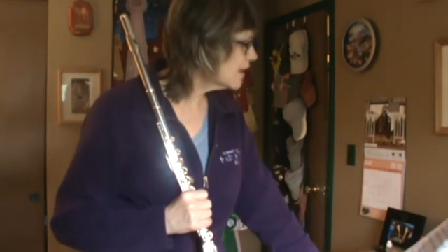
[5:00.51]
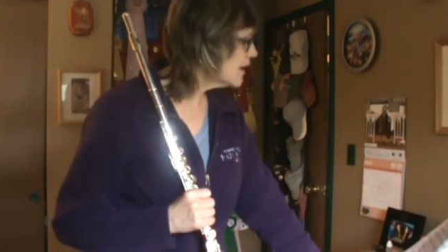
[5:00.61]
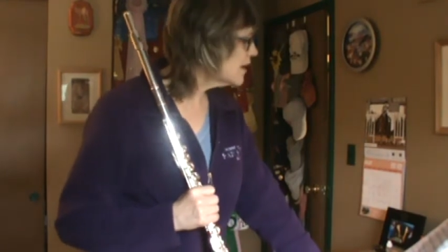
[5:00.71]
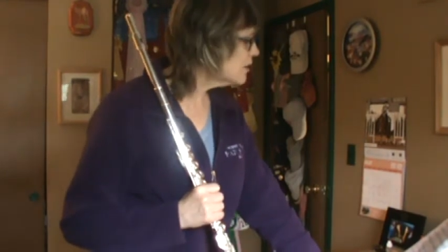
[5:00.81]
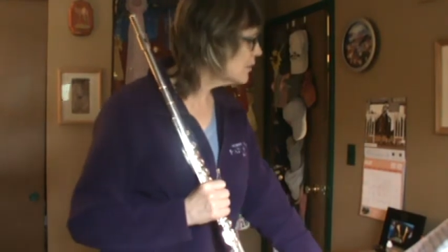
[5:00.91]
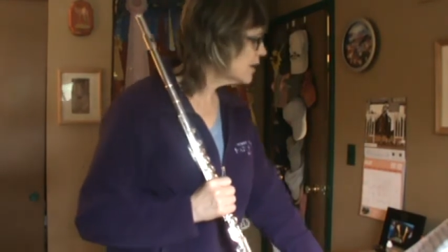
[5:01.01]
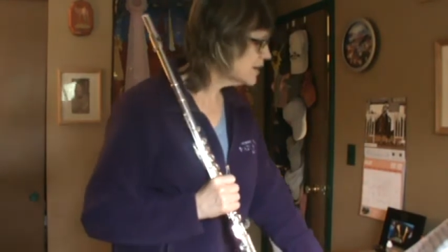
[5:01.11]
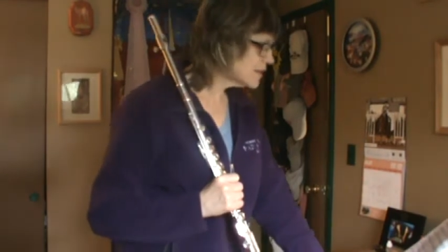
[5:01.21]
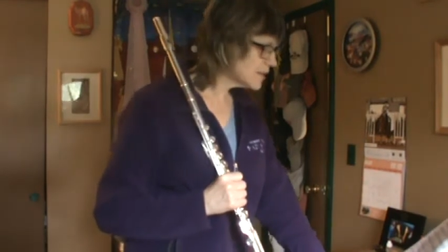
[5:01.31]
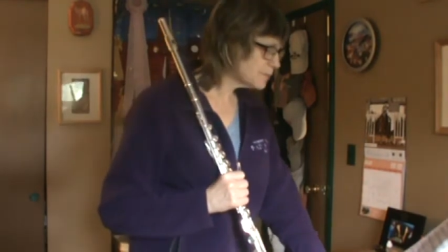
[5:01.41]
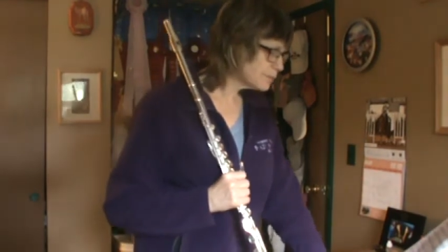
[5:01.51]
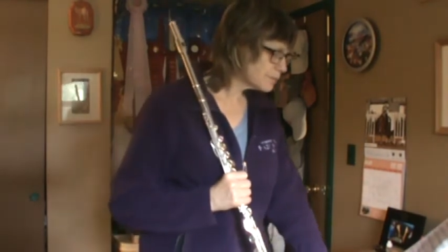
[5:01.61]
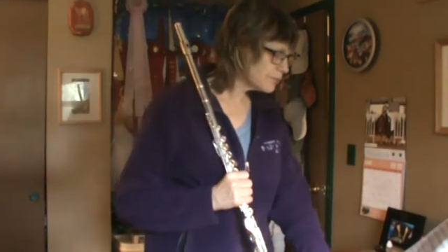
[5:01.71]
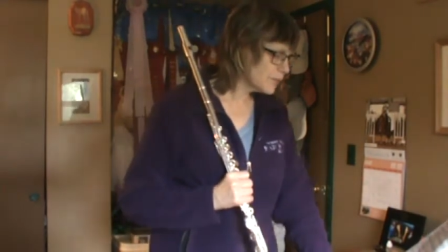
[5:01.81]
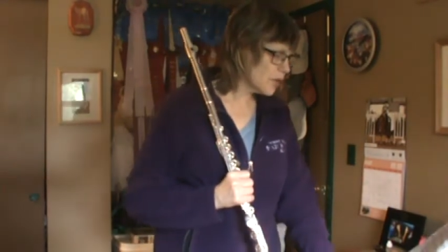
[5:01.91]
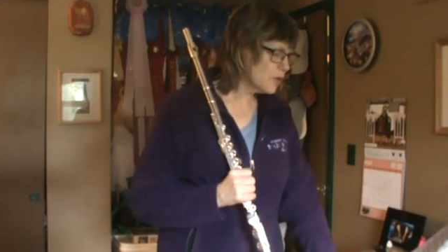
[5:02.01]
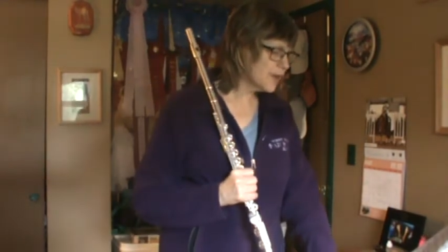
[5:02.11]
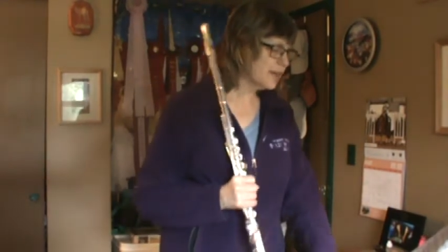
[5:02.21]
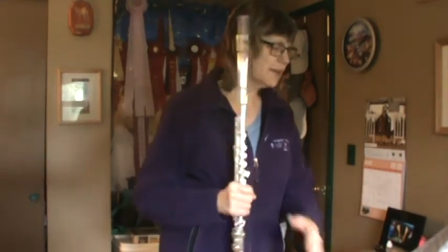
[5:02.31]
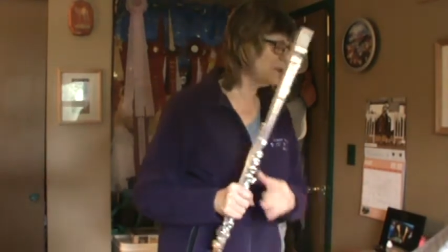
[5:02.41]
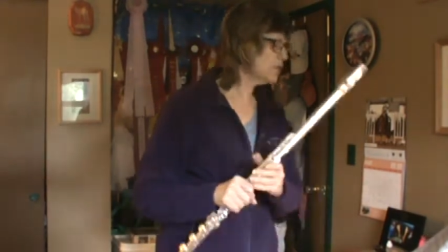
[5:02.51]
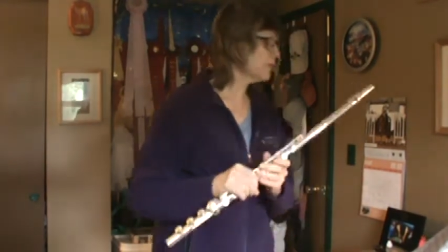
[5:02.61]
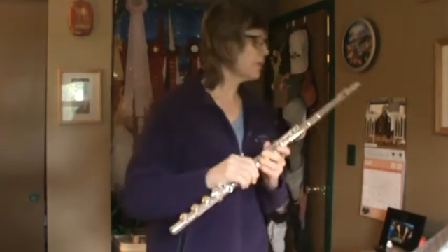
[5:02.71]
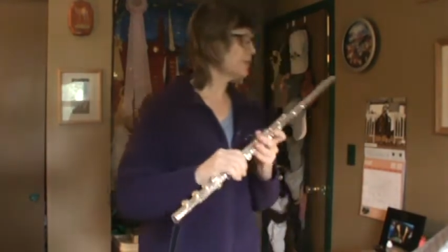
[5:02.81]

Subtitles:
anyways. Okay, let me warm up